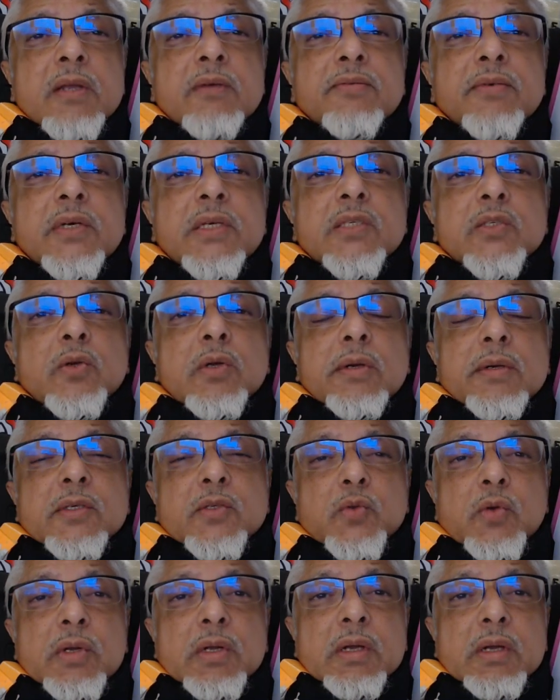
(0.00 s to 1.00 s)
First surah
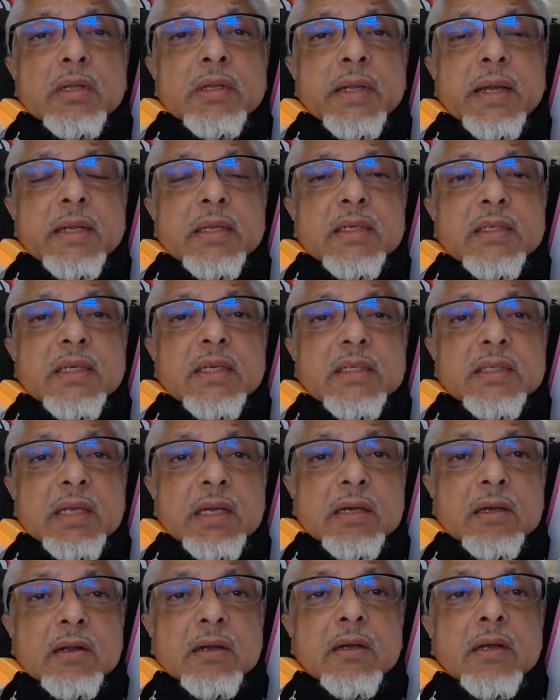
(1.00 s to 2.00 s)
was Surah 96,
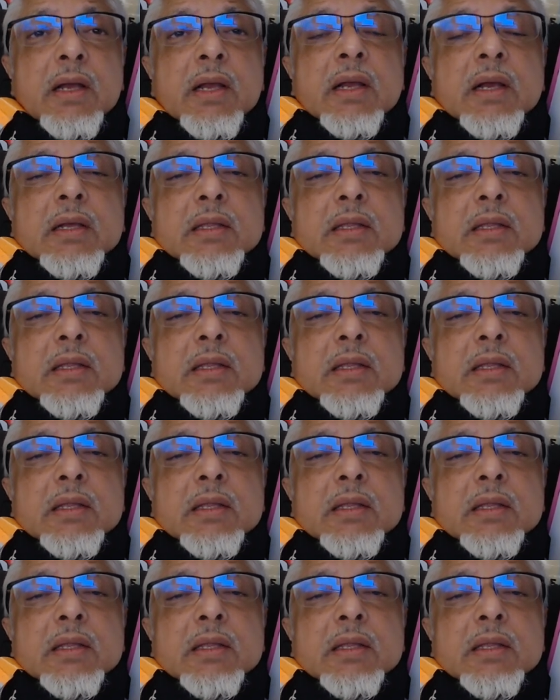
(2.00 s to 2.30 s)
Iqra.